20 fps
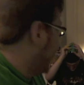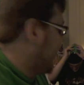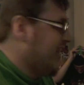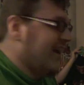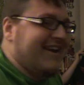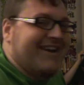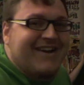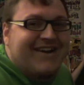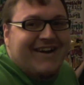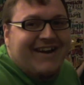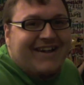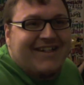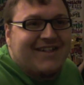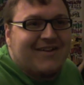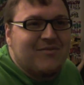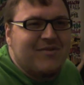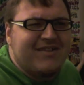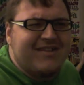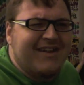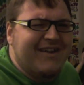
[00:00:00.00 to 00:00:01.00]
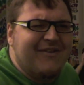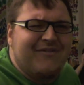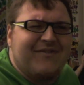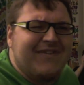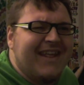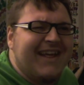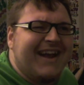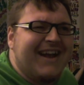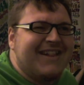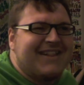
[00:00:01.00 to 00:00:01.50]
Okay, good. For some reason, I don't
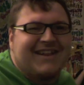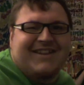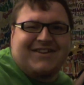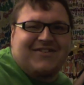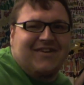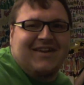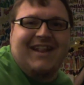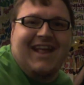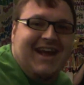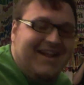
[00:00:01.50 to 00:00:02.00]
feel like I said the Green